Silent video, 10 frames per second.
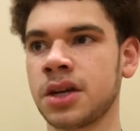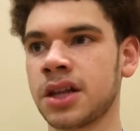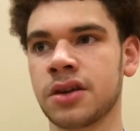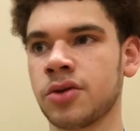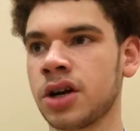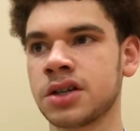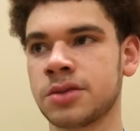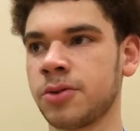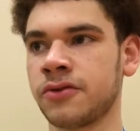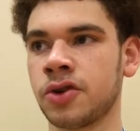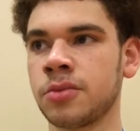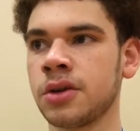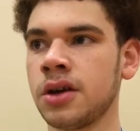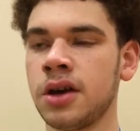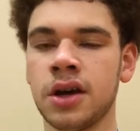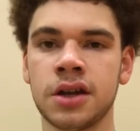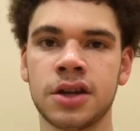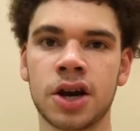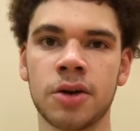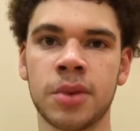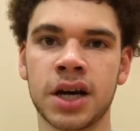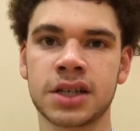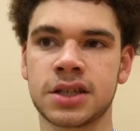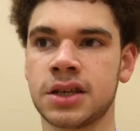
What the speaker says: I think we all just performed, did our best.